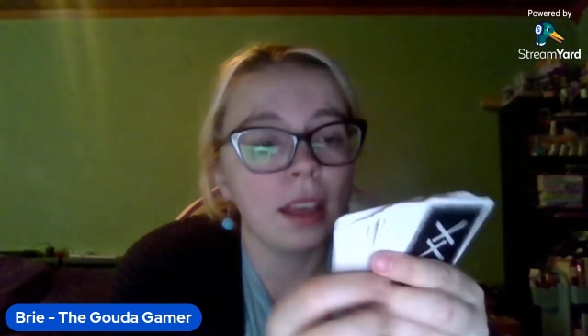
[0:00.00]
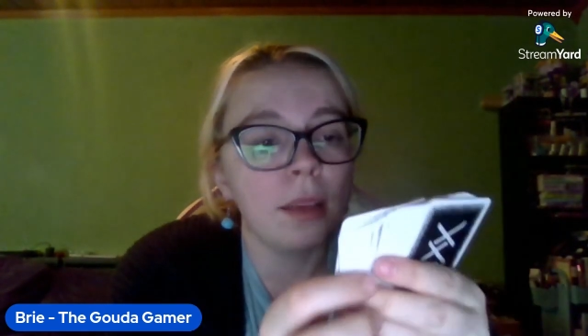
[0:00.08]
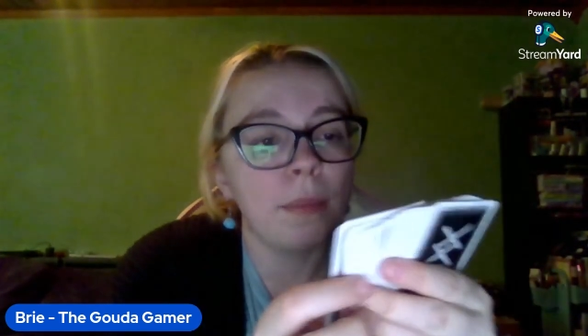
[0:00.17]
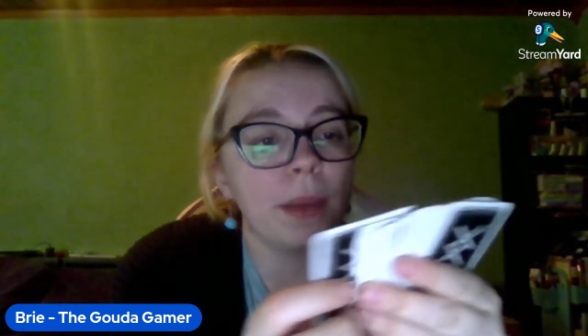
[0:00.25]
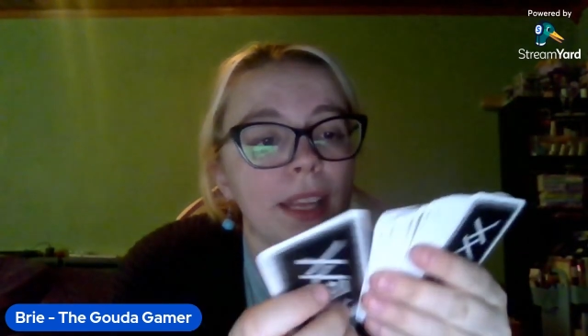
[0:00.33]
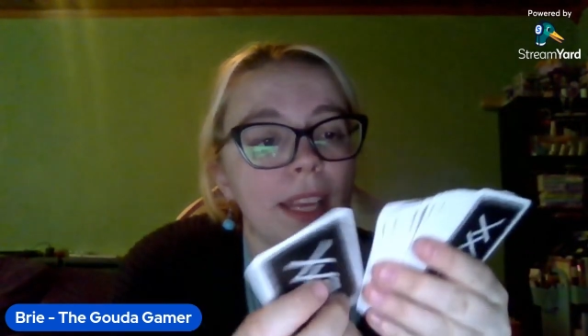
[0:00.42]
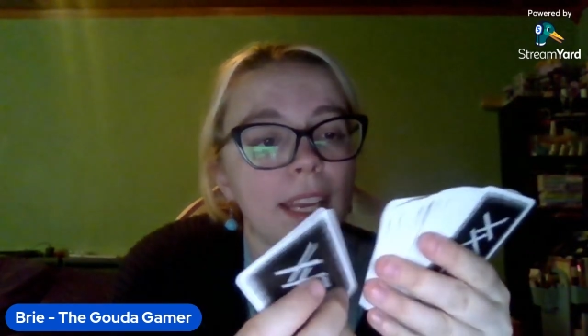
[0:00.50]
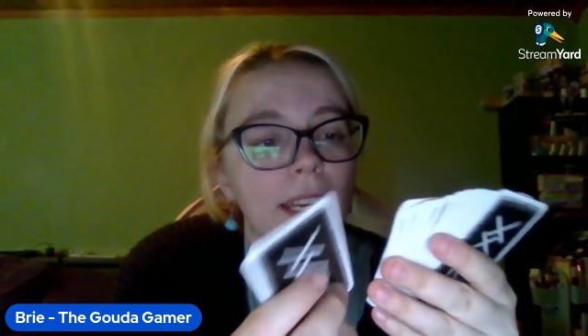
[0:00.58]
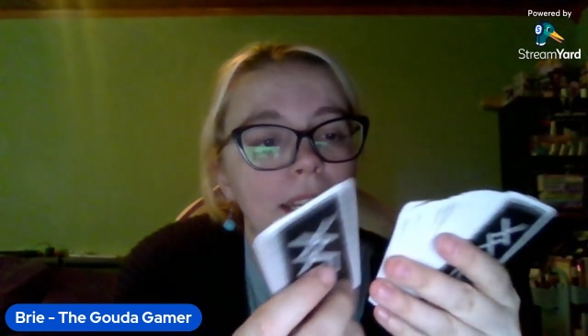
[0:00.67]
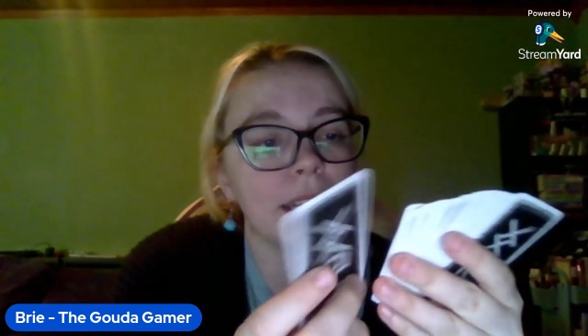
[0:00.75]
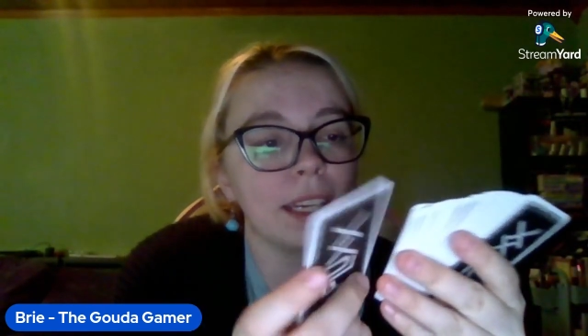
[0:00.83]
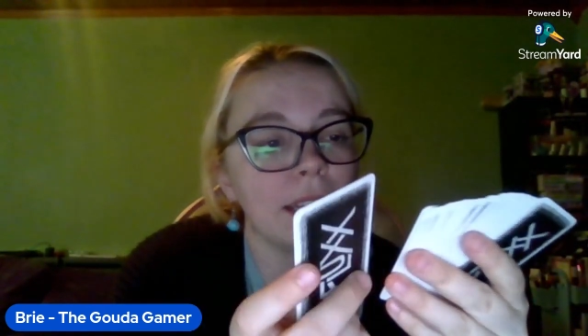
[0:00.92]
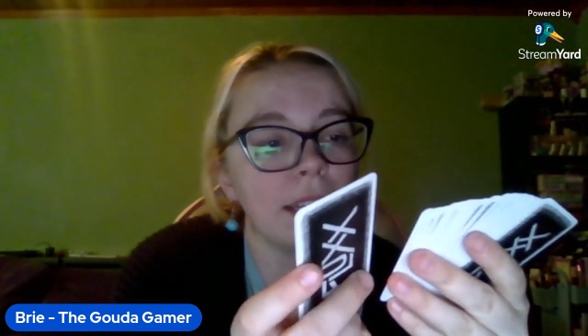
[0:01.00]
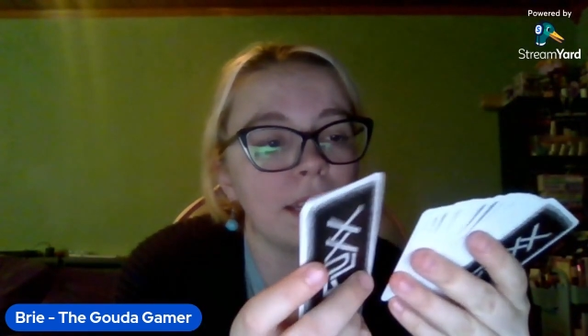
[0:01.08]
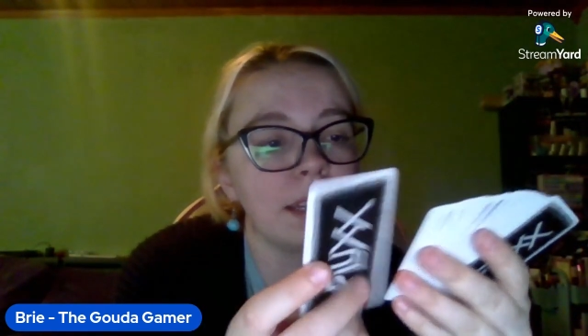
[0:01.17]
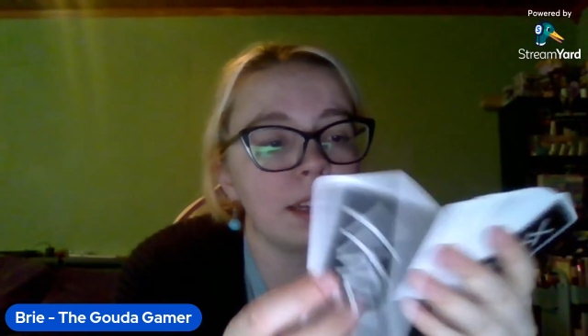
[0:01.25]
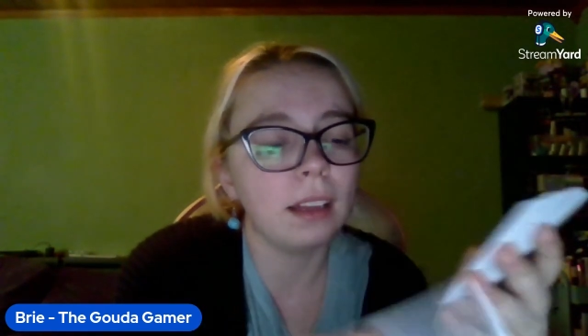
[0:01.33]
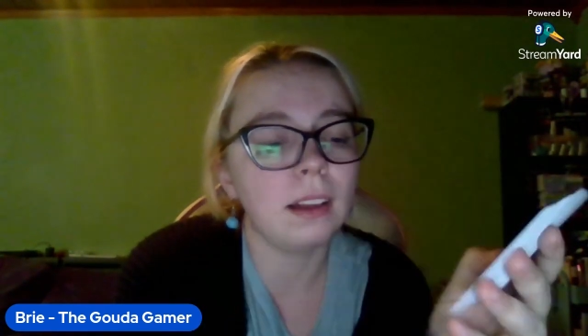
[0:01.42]
like,
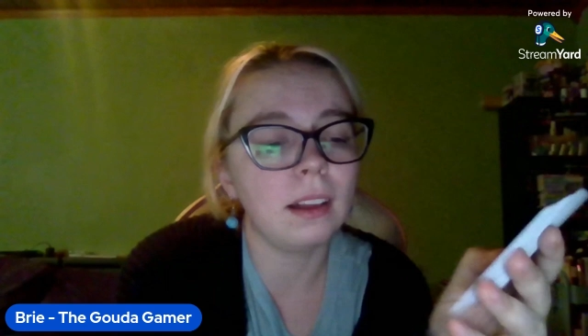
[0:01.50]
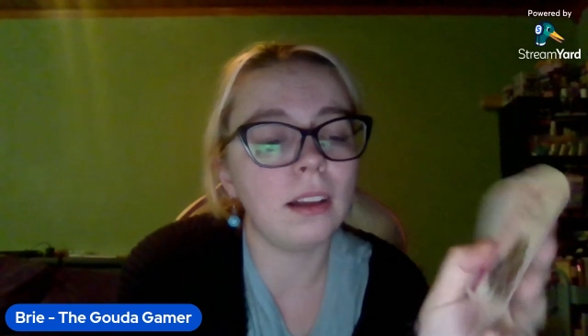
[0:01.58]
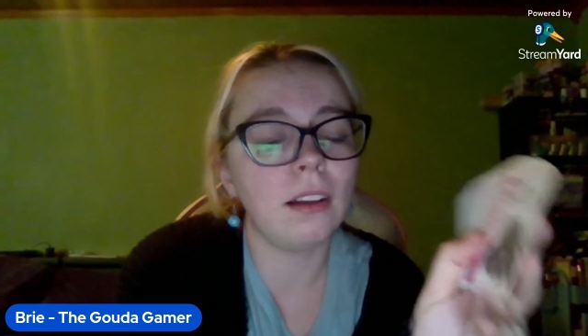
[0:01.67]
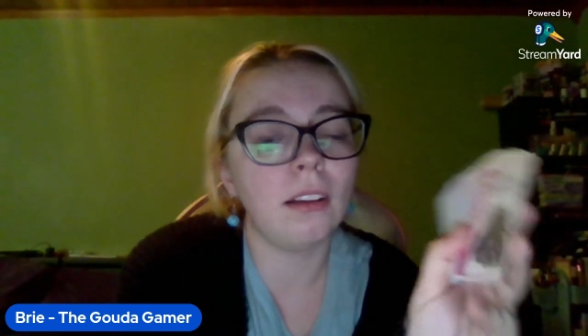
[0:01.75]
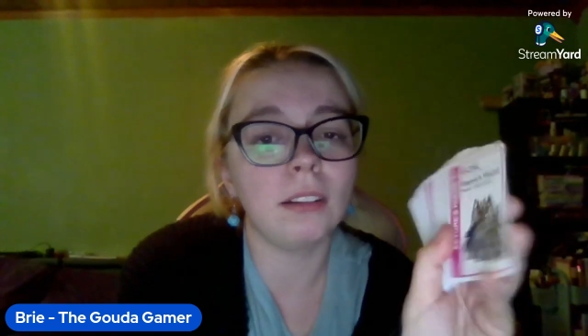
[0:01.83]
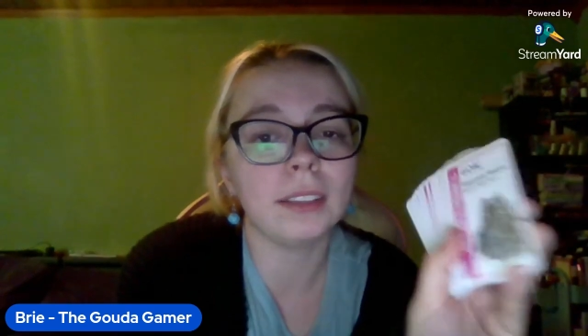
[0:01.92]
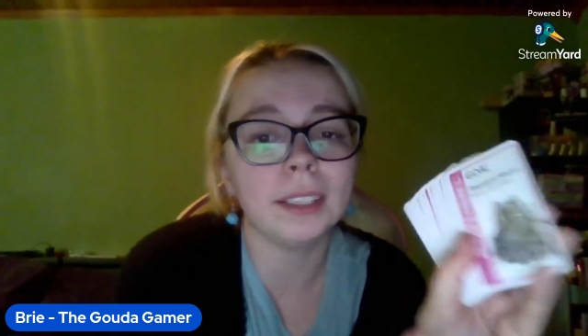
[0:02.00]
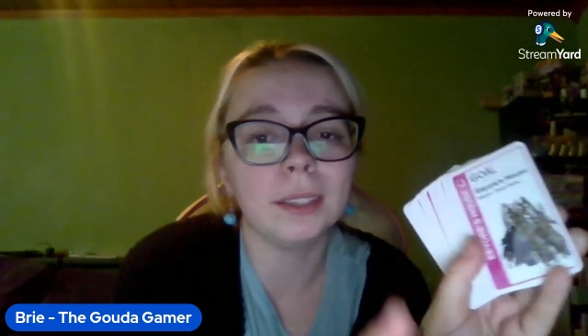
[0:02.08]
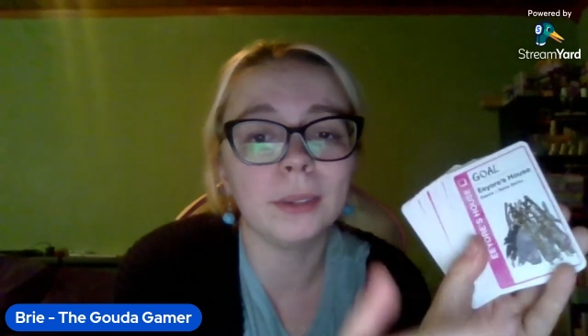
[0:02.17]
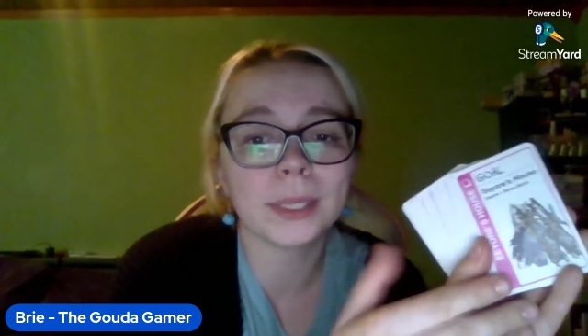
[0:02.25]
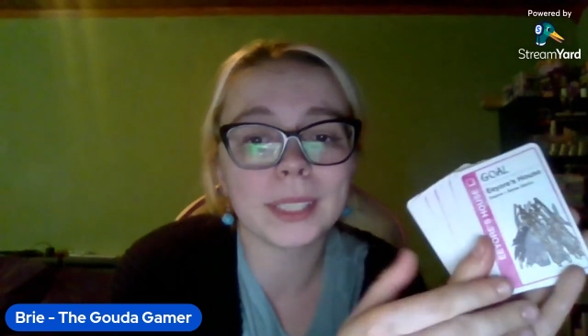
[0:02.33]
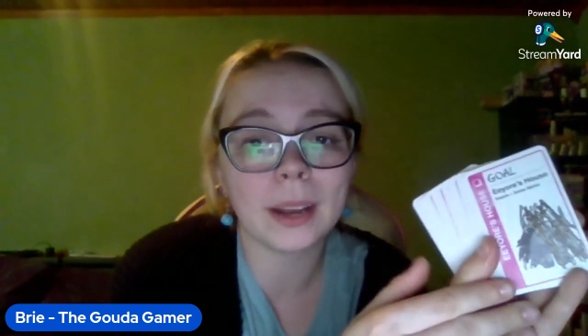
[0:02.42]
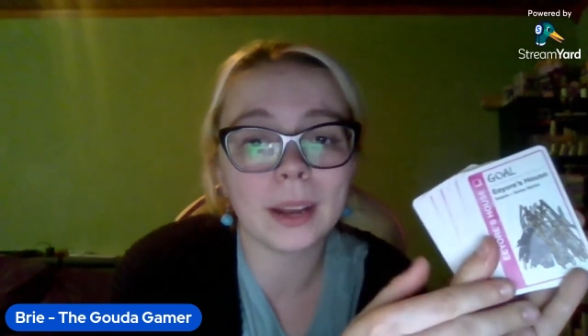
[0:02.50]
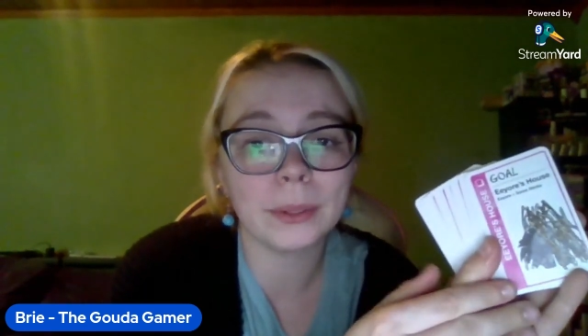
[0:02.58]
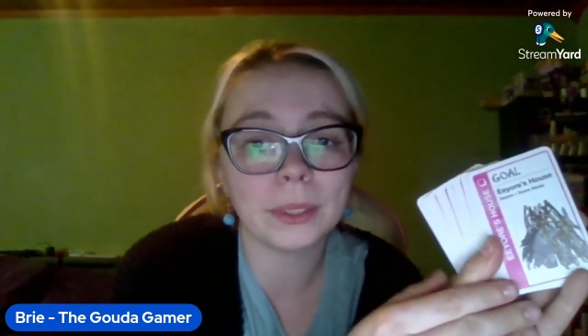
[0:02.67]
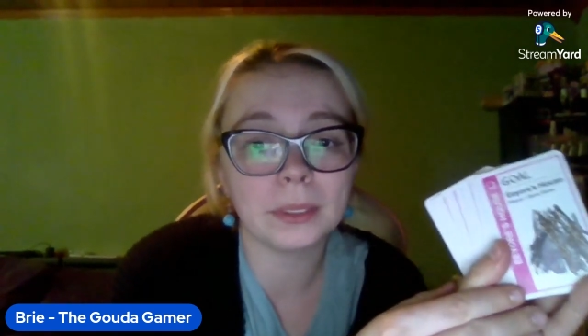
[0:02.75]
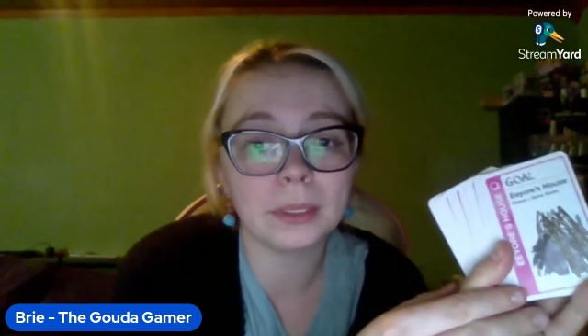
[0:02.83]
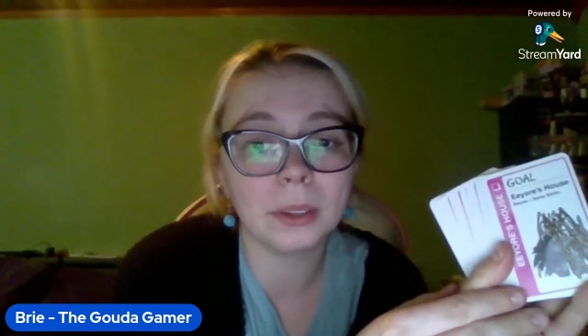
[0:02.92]
oh, Eeyore's
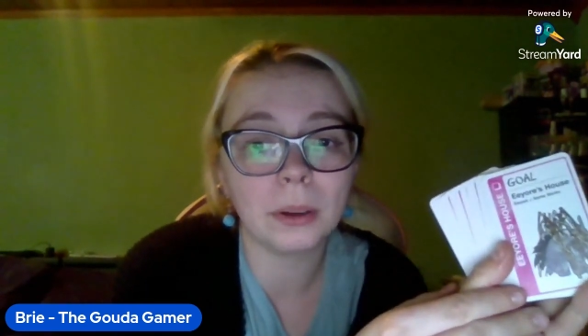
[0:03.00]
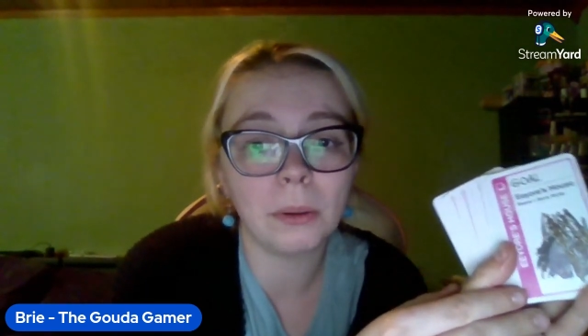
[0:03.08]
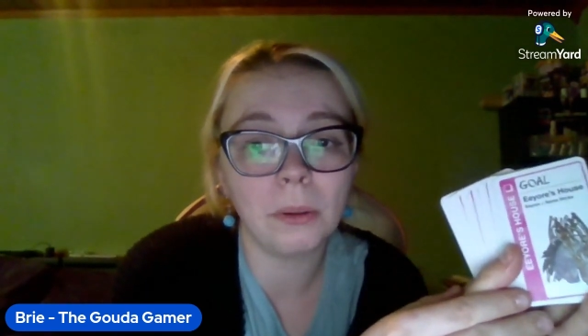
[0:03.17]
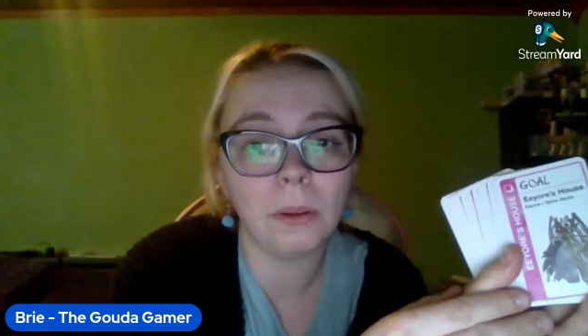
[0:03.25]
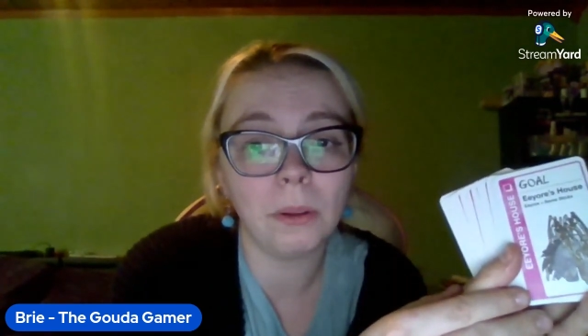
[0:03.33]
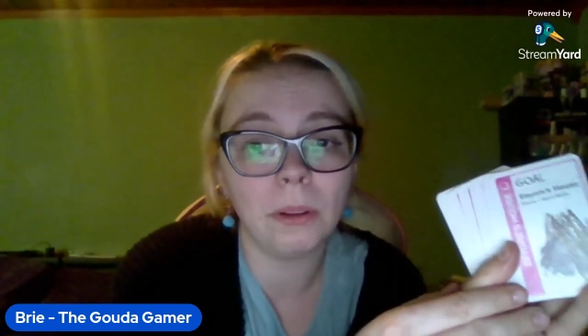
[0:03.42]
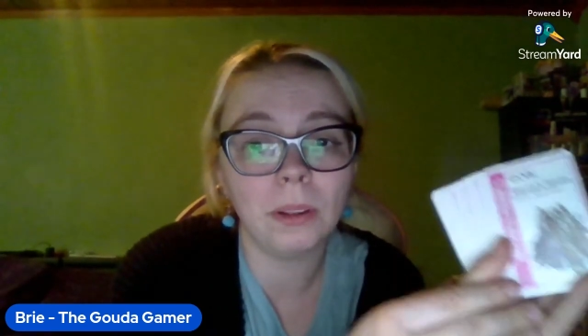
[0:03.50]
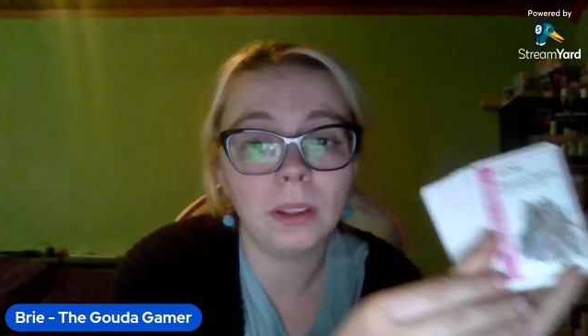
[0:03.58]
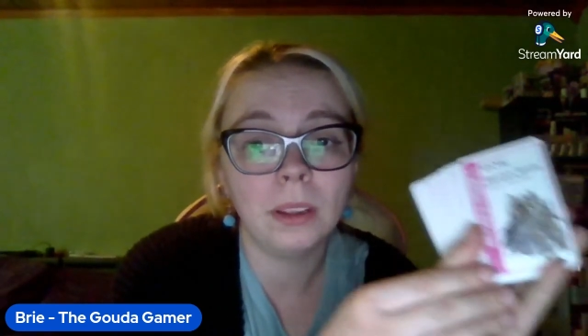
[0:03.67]
house is a goal.